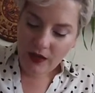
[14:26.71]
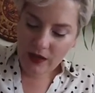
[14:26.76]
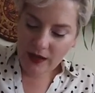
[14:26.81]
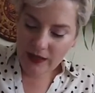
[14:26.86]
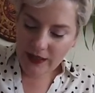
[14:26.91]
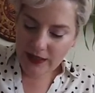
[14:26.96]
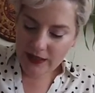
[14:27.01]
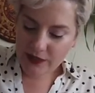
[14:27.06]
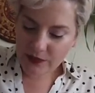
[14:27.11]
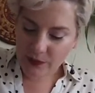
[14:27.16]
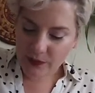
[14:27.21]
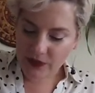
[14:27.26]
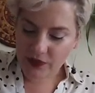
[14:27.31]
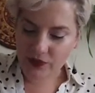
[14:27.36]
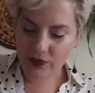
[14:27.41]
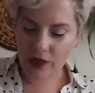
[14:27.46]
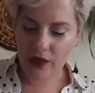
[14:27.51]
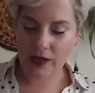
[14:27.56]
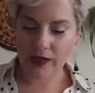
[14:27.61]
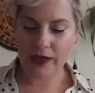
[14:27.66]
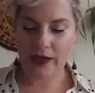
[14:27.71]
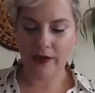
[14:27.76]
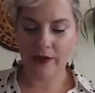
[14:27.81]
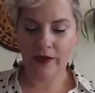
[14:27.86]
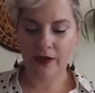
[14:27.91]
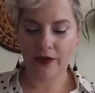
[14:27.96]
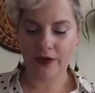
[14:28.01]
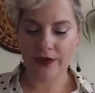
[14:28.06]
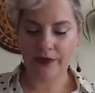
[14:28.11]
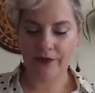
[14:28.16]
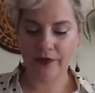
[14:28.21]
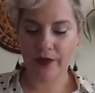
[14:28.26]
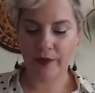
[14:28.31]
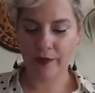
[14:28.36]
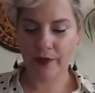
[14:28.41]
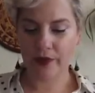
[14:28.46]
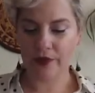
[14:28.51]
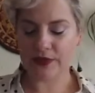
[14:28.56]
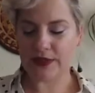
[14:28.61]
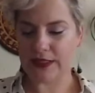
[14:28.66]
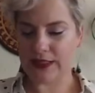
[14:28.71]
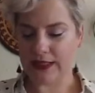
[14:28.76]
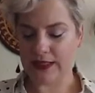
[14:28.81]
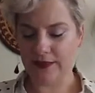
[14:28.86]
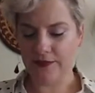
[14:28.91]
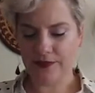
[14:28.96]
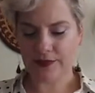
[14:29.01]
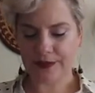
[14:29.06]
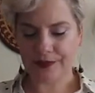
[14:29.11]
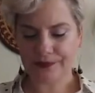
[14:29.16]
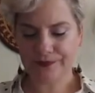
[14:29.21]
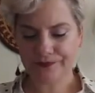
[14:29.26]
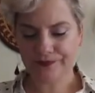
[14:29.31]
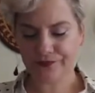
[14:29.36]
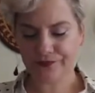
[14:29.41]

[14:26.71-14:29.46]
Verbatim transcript: as we draw out our different motifs